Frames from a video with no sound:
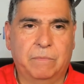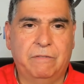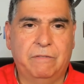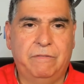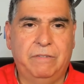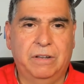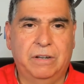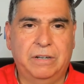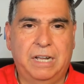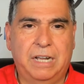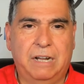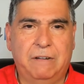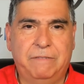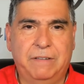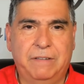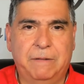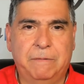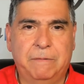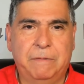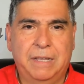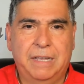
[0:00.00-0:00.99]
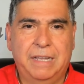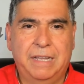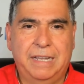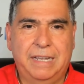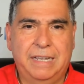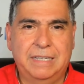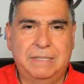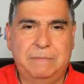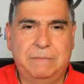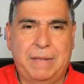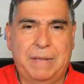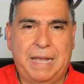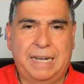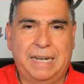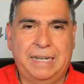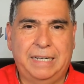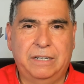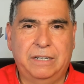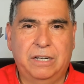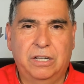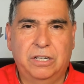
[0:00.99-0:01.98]
Philadelphia is
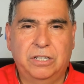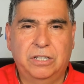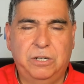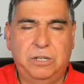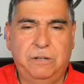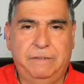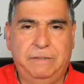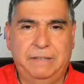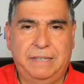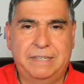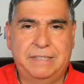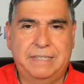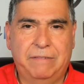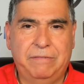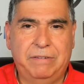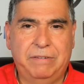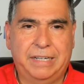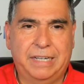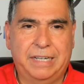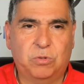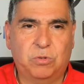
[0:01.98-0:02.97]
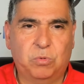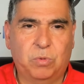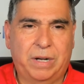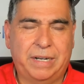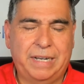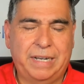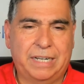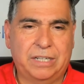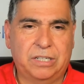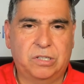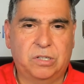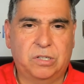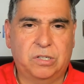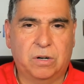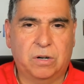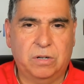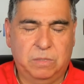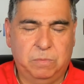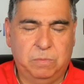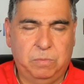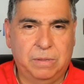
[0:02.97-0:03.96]
batting .257 against right-handed
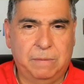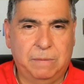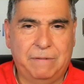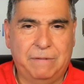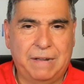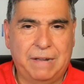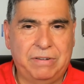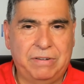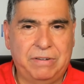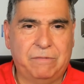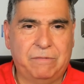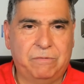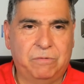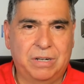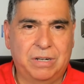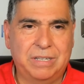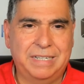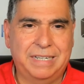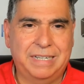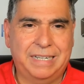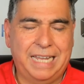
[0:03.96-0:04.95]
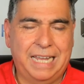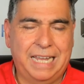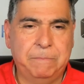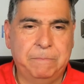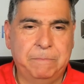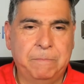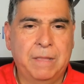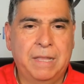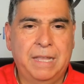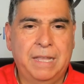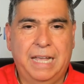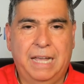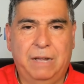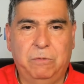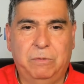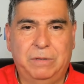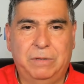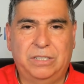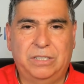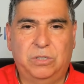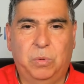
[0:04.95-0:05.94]
starters, put up 5.5 runs a game and
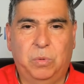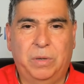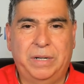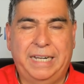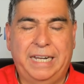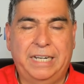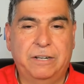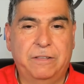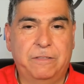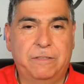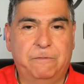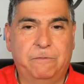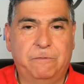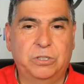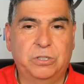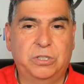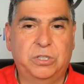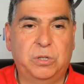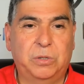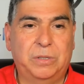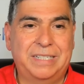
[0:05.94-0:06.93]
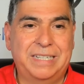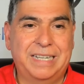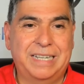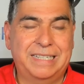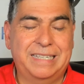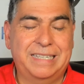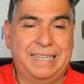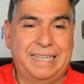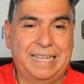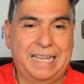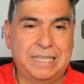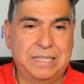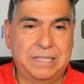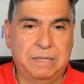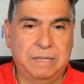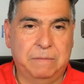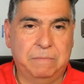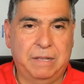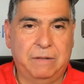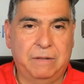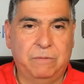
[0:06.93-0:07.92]
winning 28 of the first 36 against
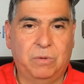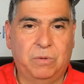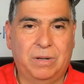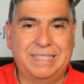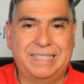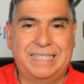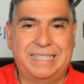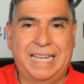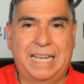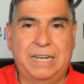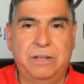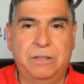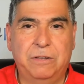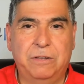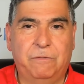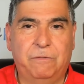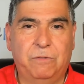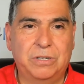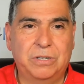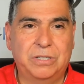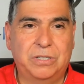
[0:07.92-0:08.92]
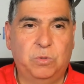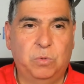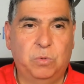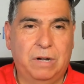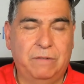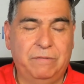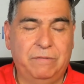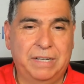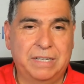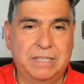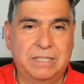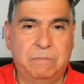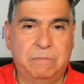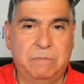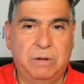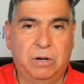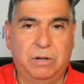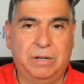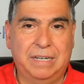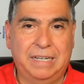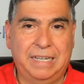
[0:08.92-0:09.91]
them. They've won 10 of their first 12 against the
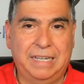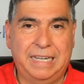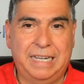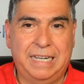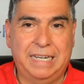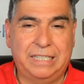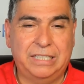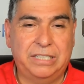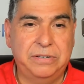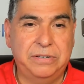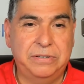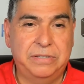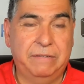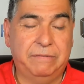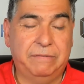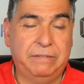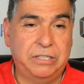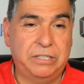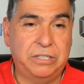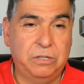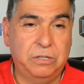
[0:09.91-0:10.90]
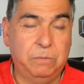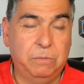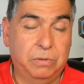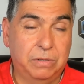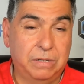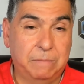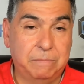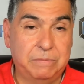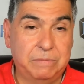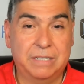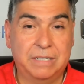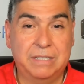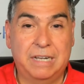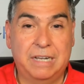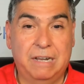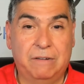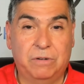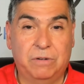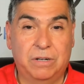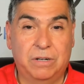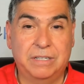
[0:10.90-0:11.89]
American League, hitting .272, putting up
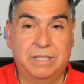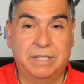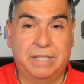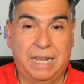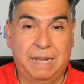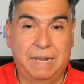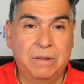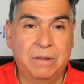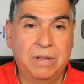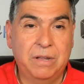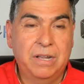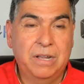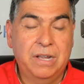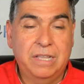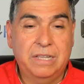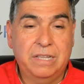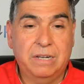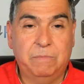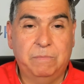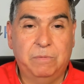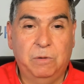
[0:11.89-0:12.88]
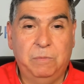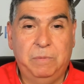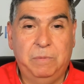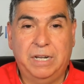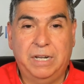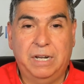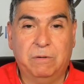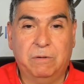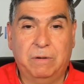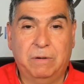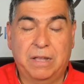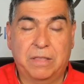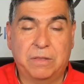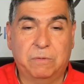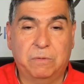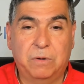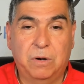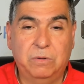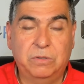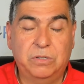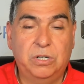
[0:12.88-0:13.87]
6.5 runs a game. Their bullpen ERA on the
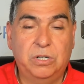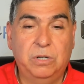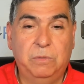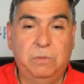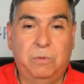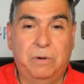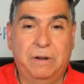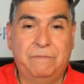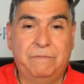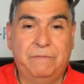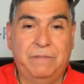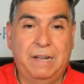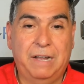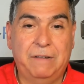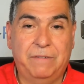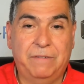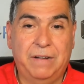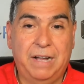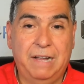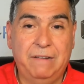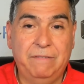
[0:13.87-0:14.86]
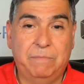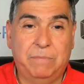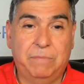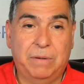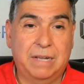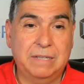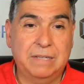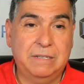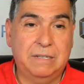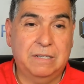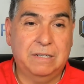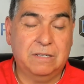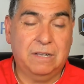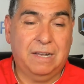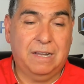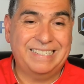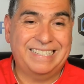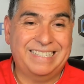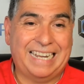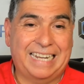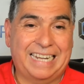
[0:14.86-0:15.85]
road, 2.55. Boston has
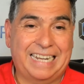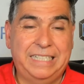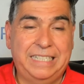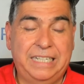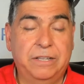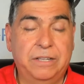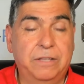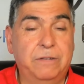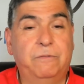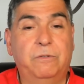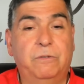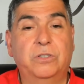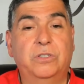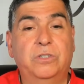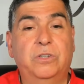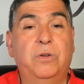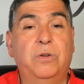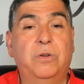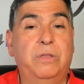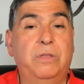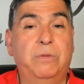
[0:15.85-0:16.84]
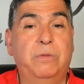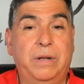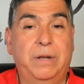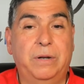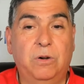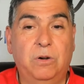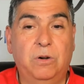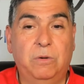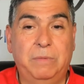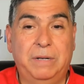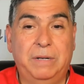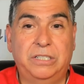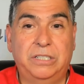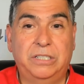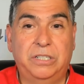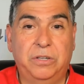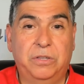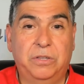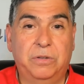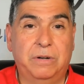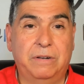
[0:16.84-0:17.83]
lost 19 of their first 33 at home, hitting
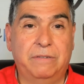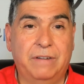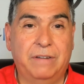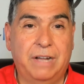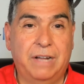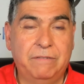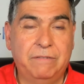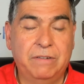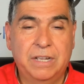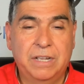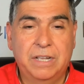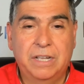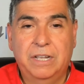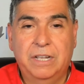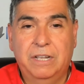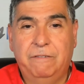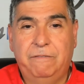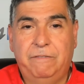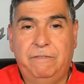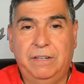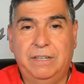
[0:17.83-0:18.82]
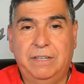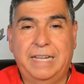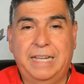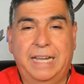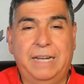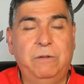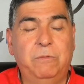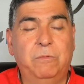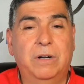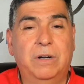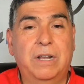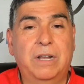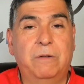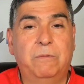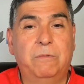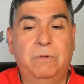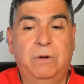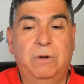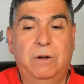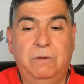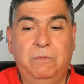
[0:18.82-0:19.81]
.235. Phillies 8-1 on the
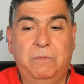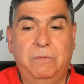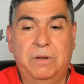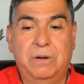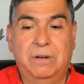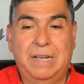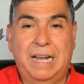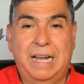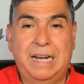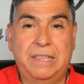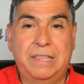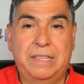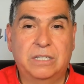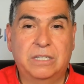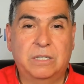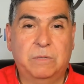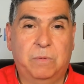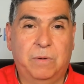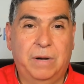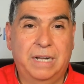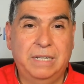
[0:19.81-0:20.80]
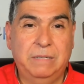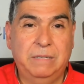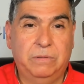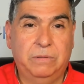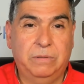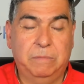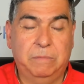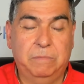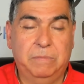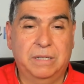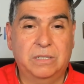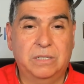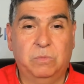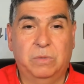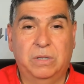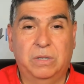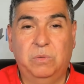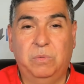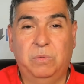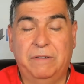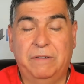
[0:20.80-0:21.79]
road when they're lined at this price between plus
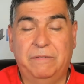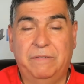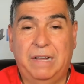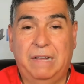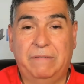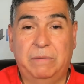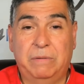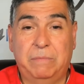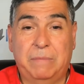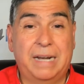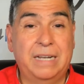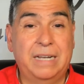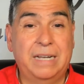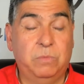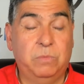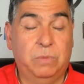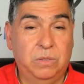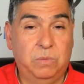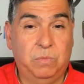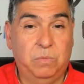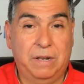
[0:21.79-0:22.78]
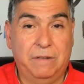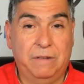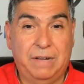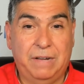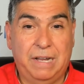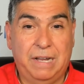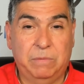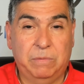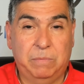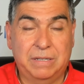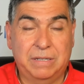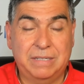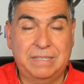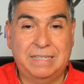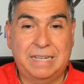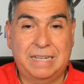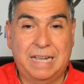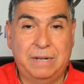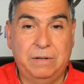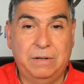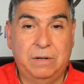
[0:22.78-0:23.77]
125 and minus 125, a plus
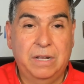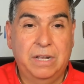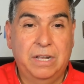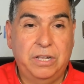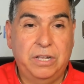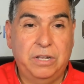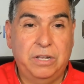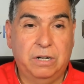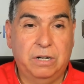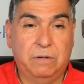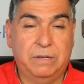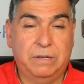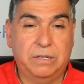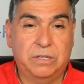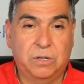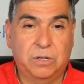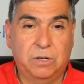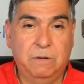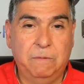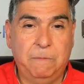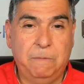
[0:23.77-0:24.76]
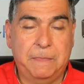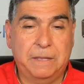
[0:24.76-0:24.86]
9-unit return.